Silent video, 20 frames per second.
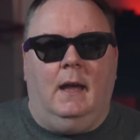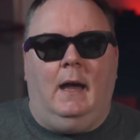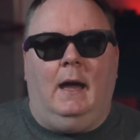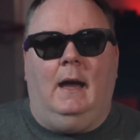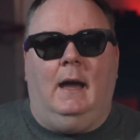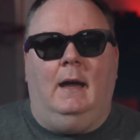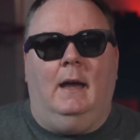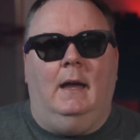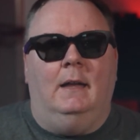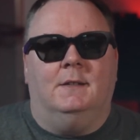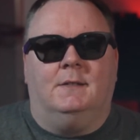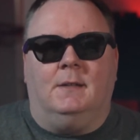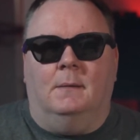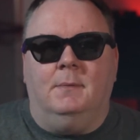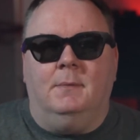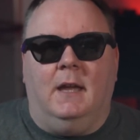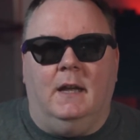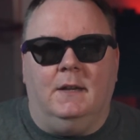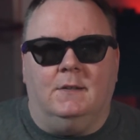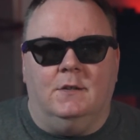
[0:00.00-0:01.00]
Uh, in
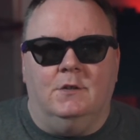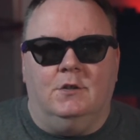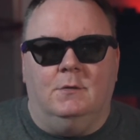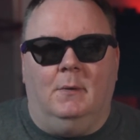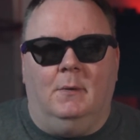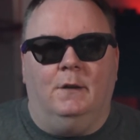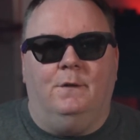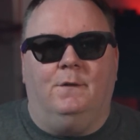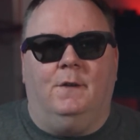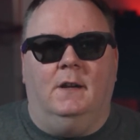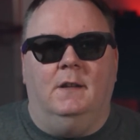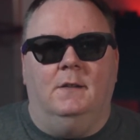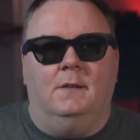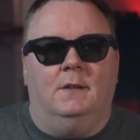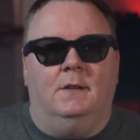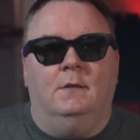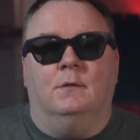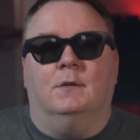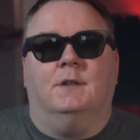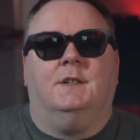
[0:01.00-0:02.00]
some cases, you might find
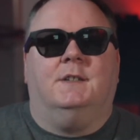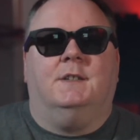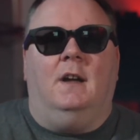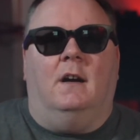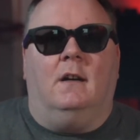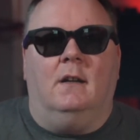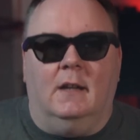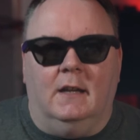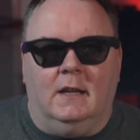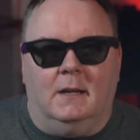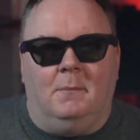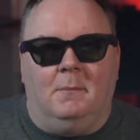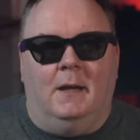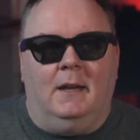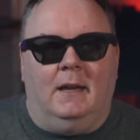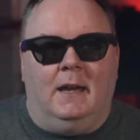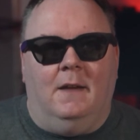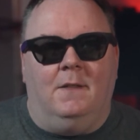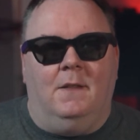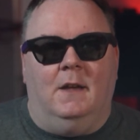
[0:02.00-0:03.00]
that you know Starlink
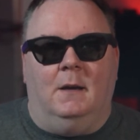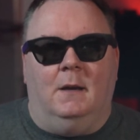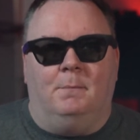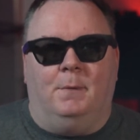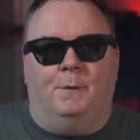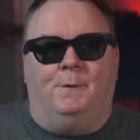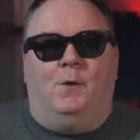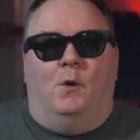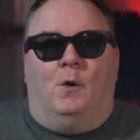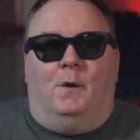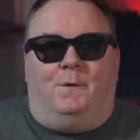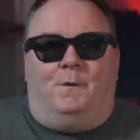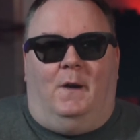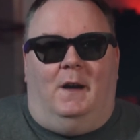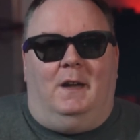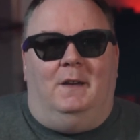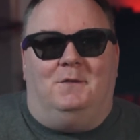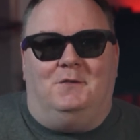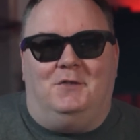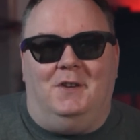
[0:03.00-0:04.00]
might get there before
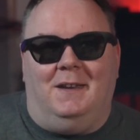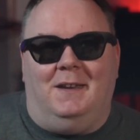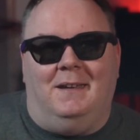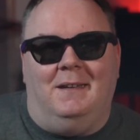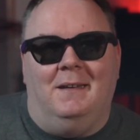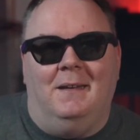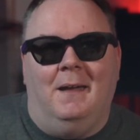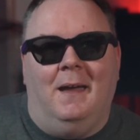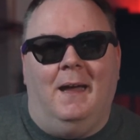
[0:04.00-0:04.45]
5G.